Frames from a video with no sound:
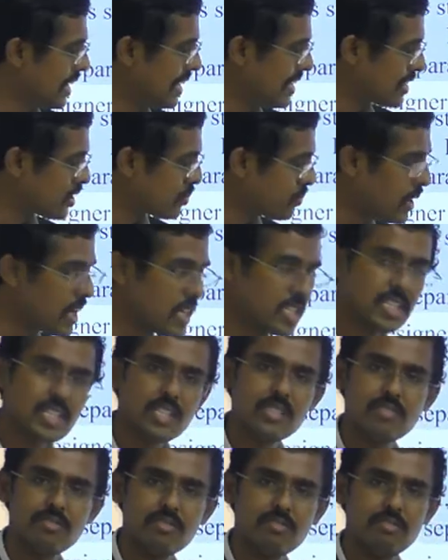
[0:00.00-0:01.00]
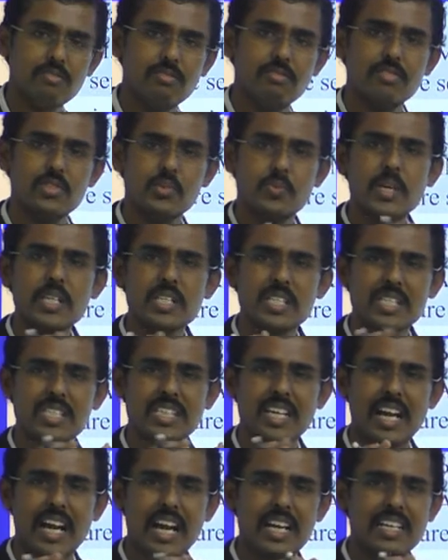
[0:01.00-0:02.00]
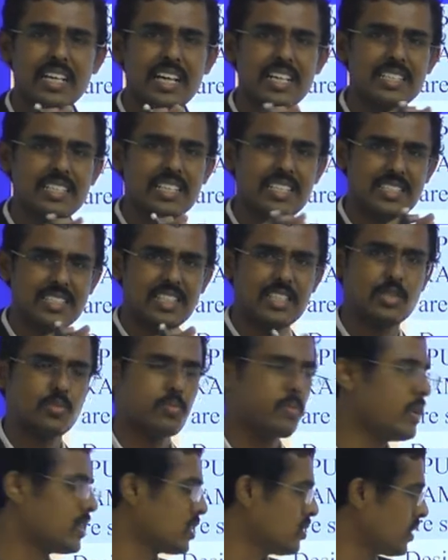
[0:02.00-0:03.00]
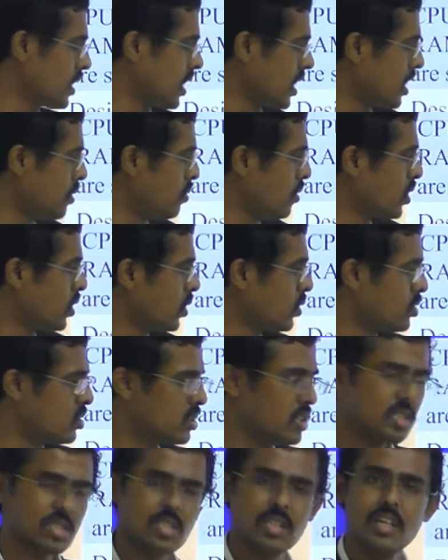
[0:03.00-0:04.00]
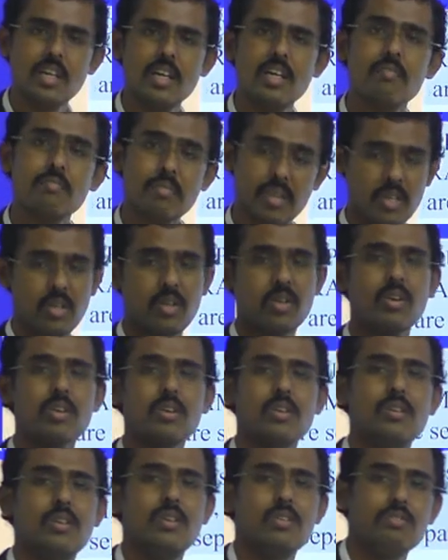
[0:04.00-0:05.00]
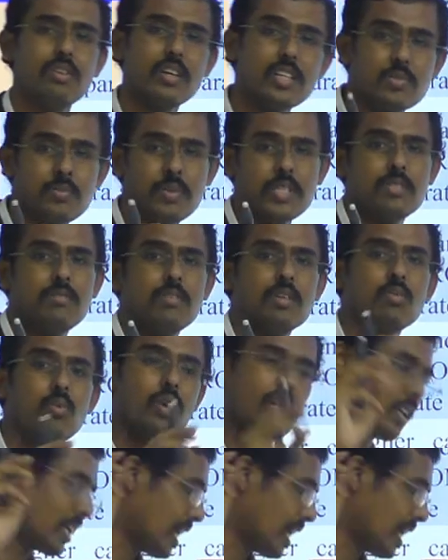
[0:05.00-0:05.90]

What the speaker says: spaces at congested space. We can able to use this microcontroller for specific one